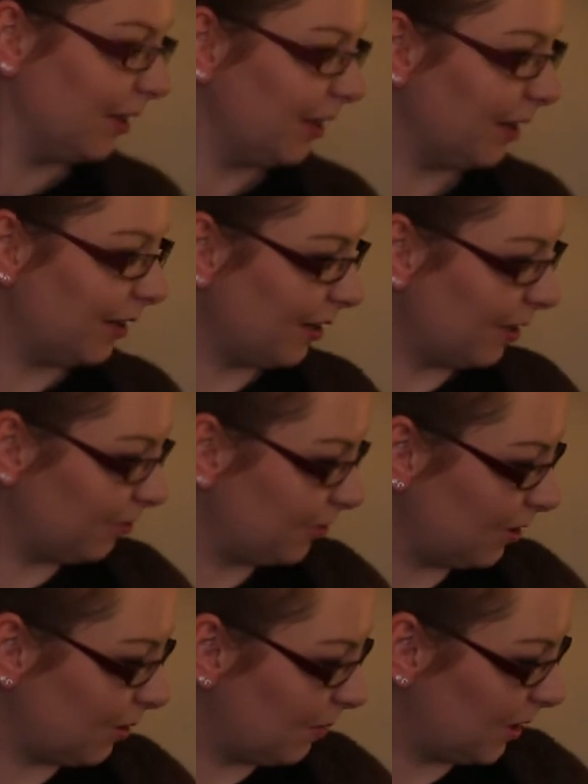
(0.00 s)
And after
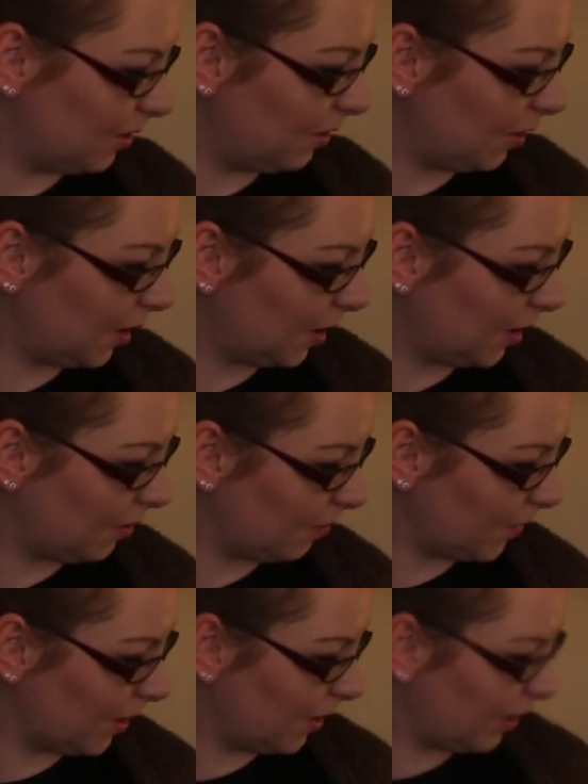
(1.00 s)
I made this,
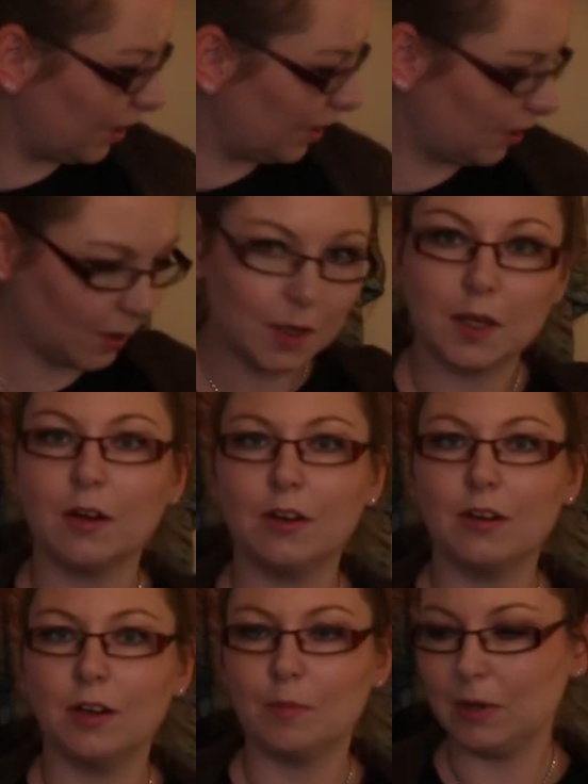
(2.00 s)
I
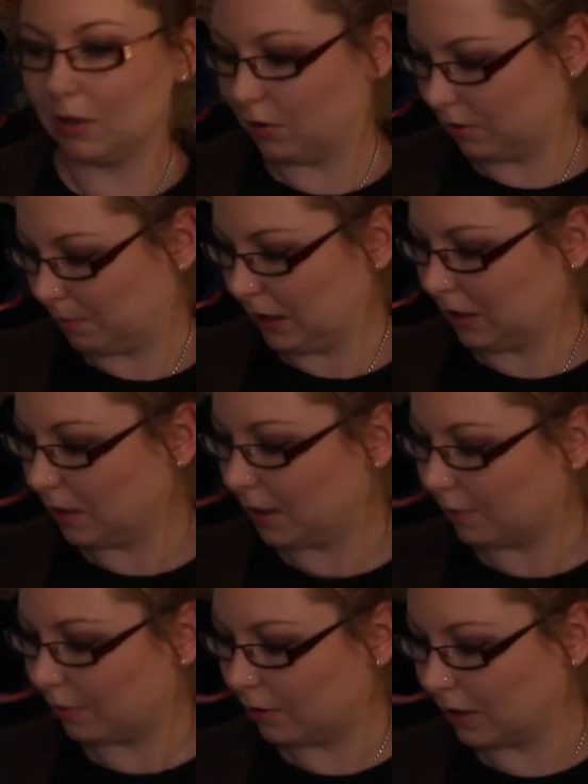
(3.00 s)
started a pair of
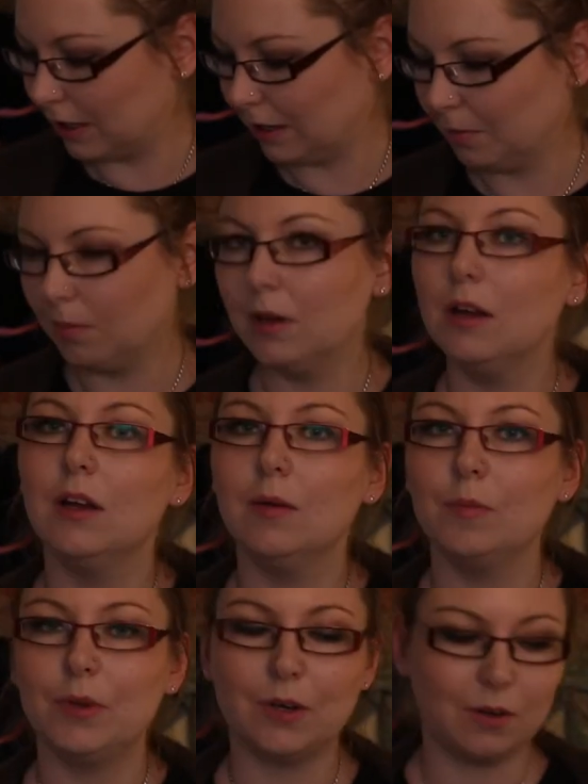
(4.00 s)
mittens for him
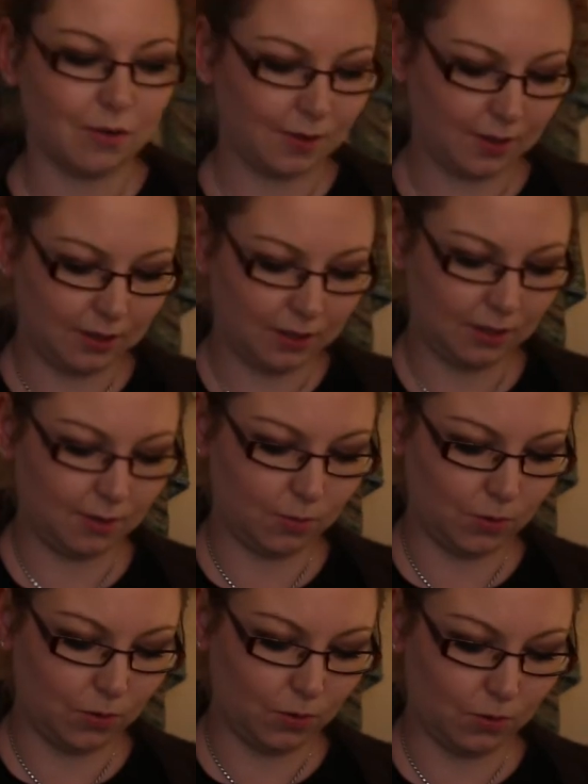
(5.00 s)
because he needs
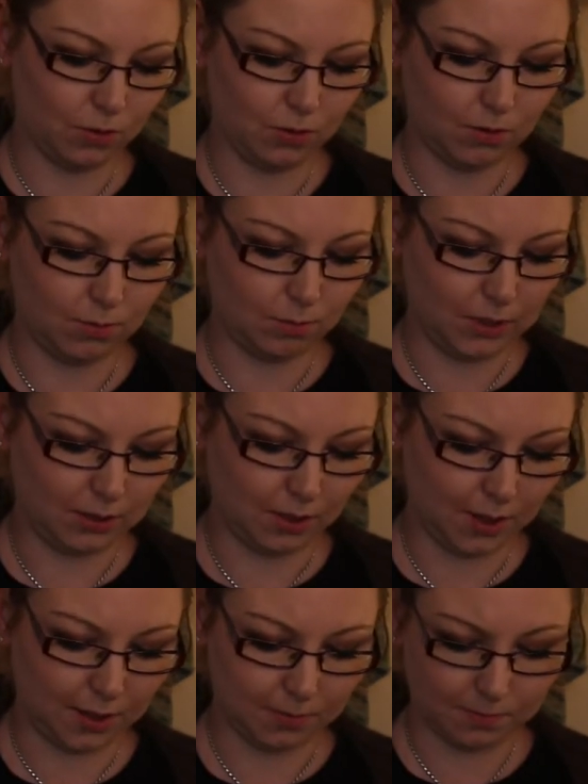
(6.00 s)
some new
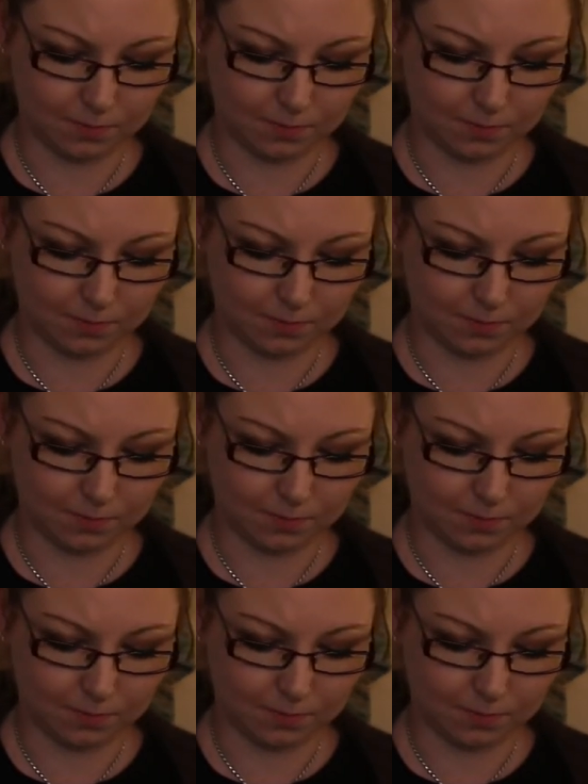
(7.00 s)
mittens.